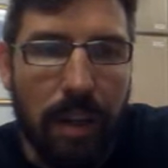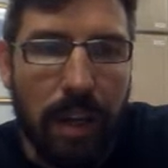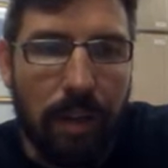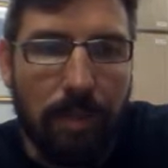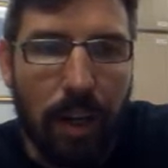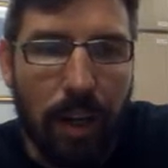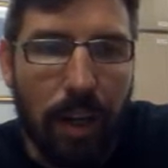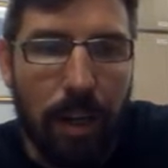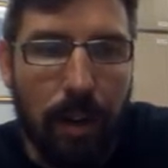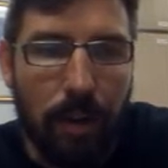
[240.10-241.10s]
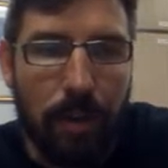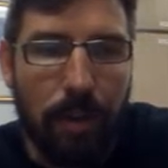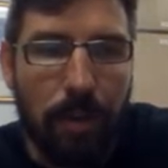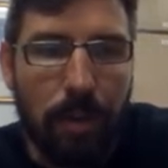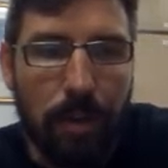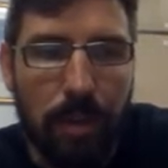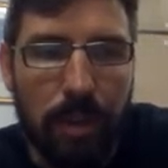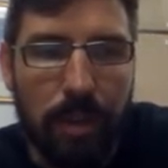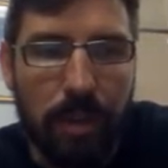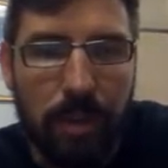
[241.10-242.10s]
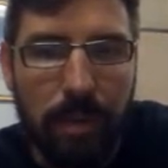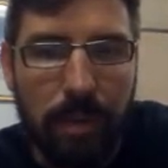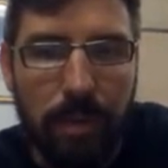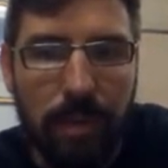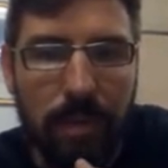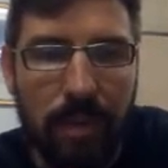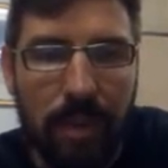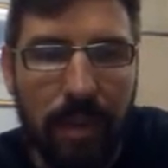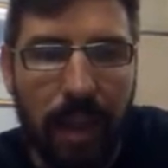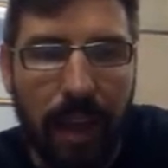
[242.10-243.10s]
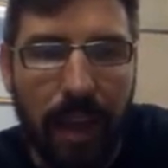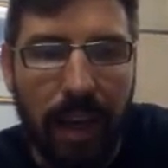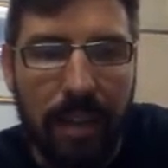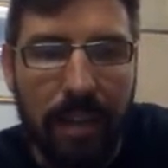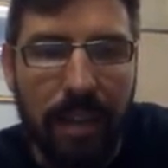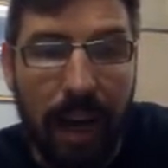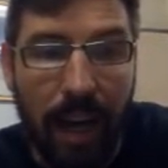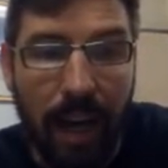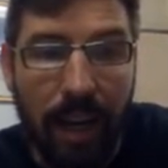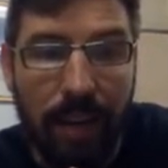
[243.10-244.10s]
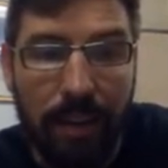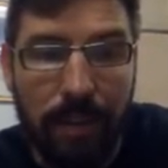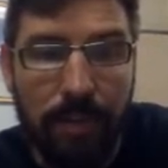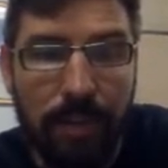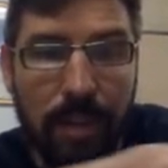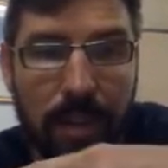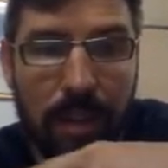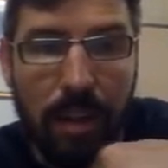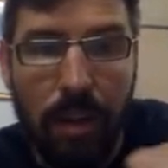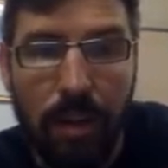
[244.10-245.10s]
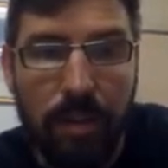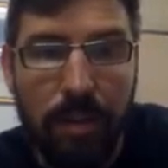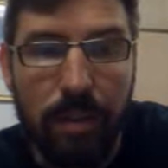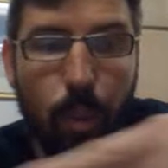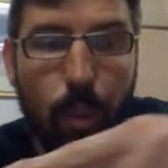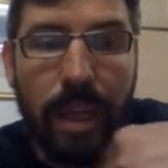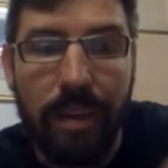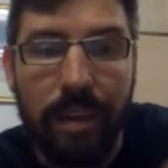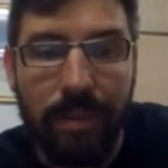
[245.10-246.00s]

if I'm talking about you and I, we.